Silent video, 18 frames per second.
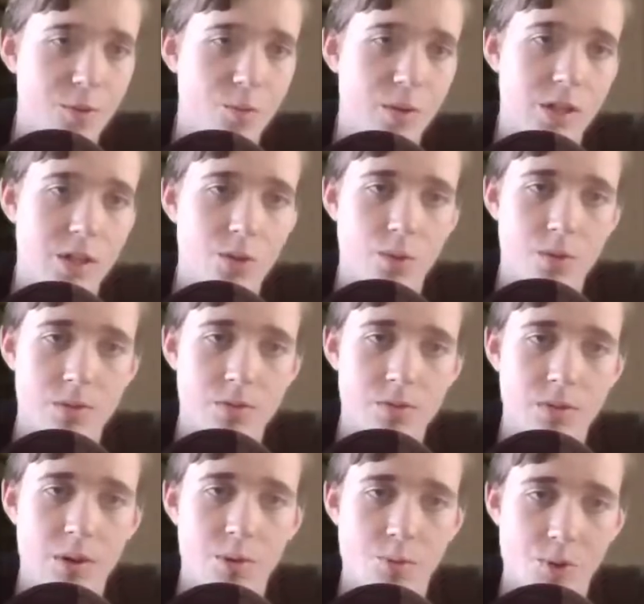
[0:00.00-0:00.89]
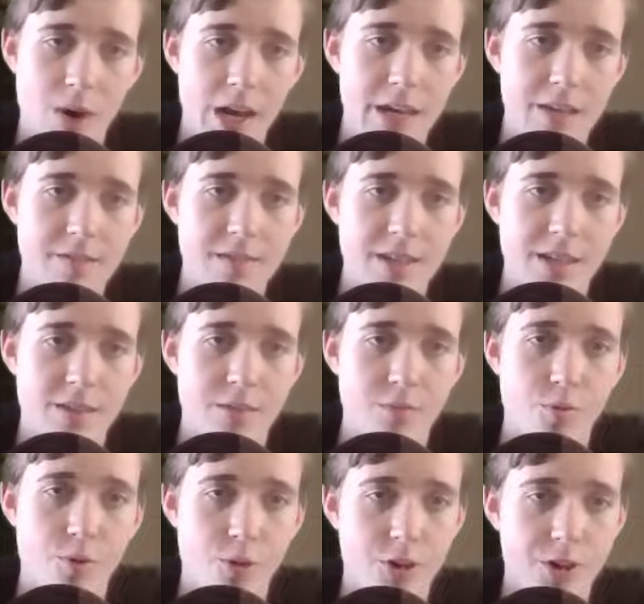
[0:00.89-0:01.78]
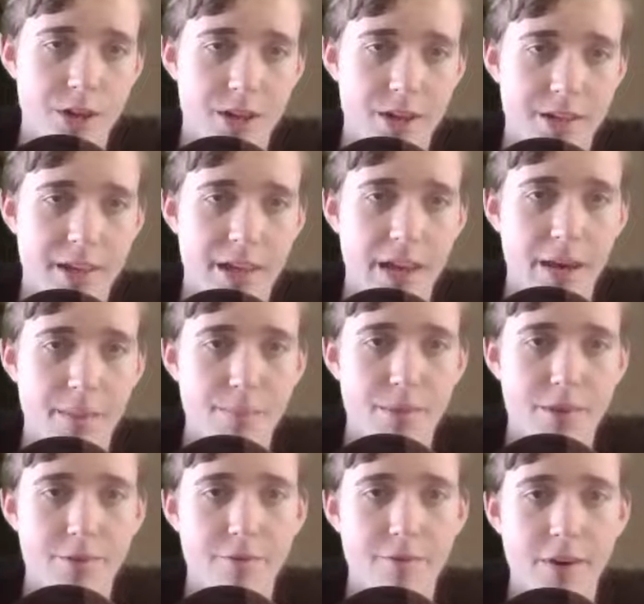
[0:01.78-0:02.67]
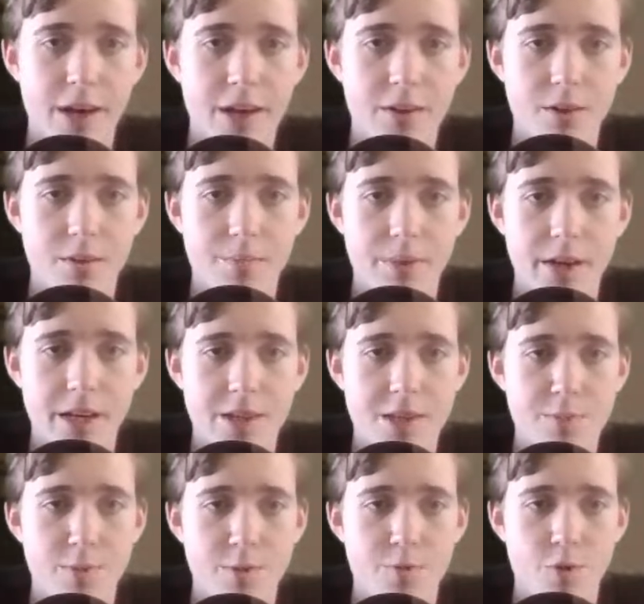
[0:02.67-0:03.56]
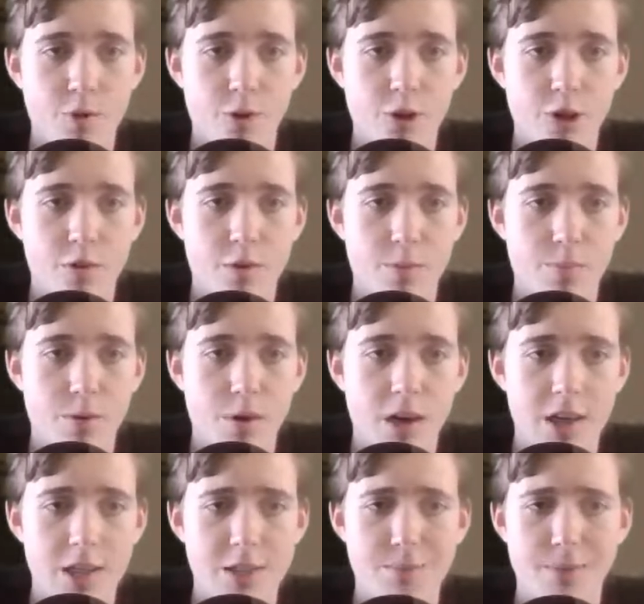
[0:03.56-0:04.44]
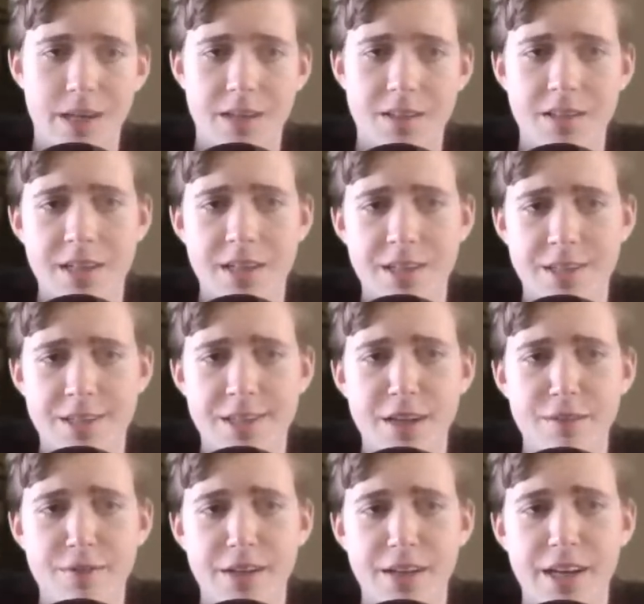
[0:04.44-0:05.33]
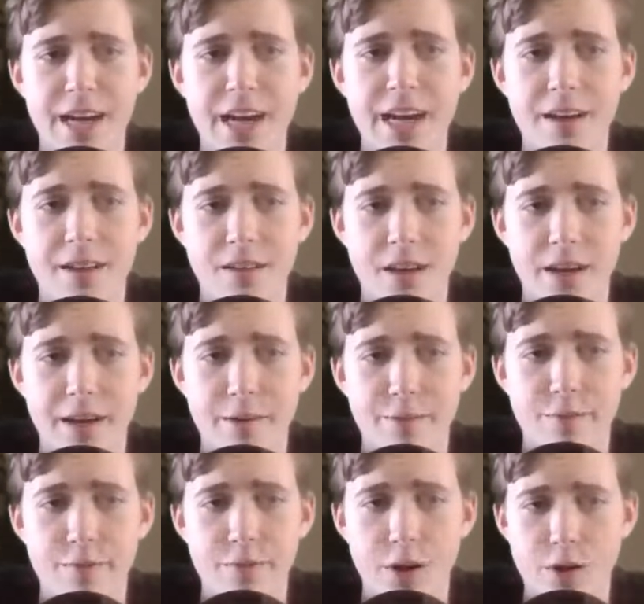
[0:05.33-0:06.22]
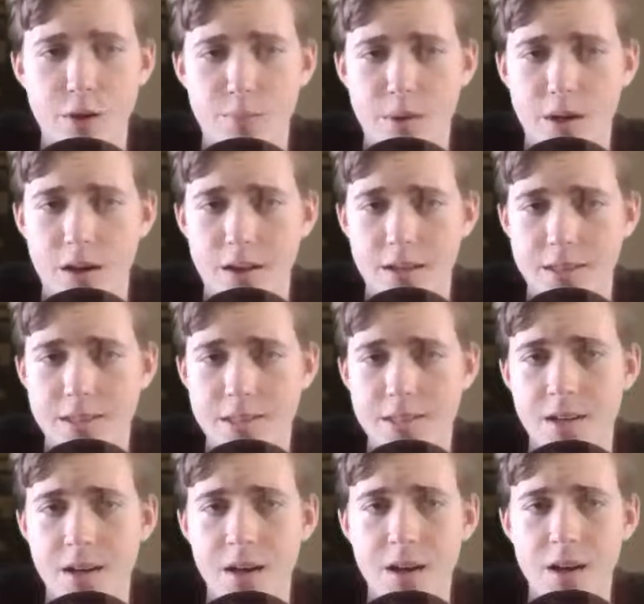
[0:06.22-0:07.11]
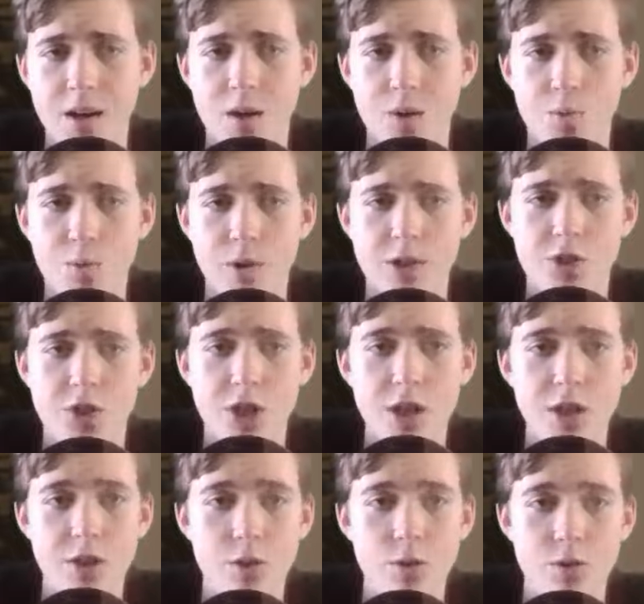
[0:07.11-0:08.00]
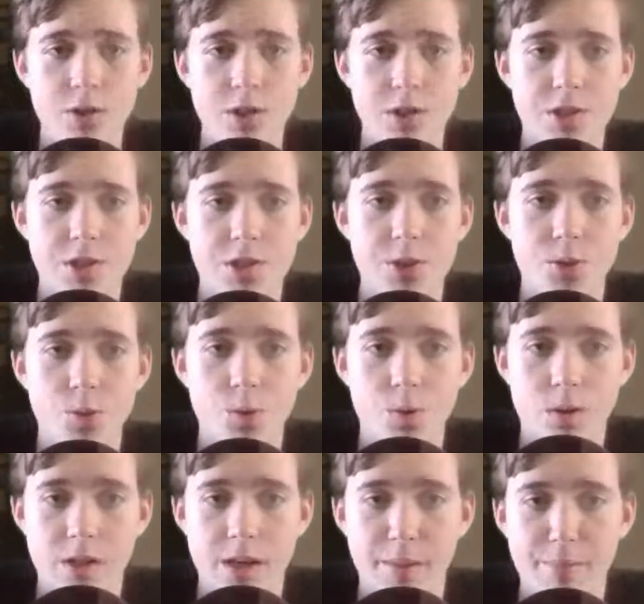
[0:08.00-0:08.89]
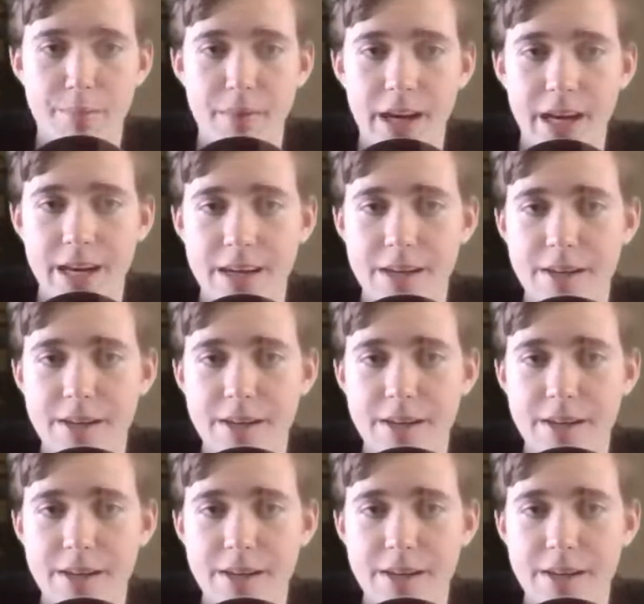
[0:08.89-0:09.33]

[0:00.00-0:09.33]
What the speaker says: when Gordon arrives at the Vortigaunt camp, the final base before Nova Prospekt, he is given antlion theropods, which he uses to command